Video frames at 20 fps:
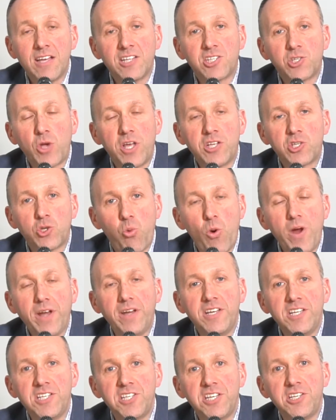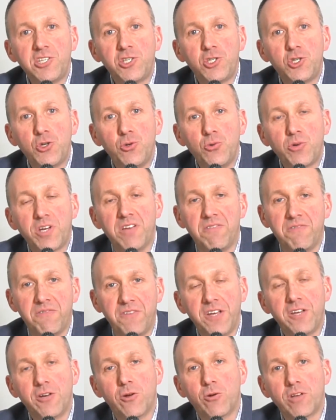it's quite easy to
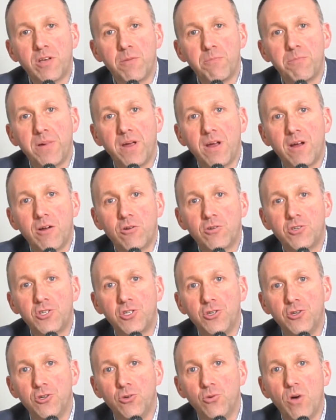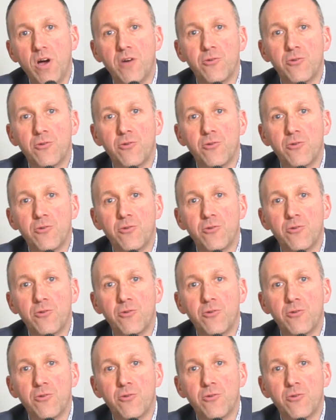configure compared to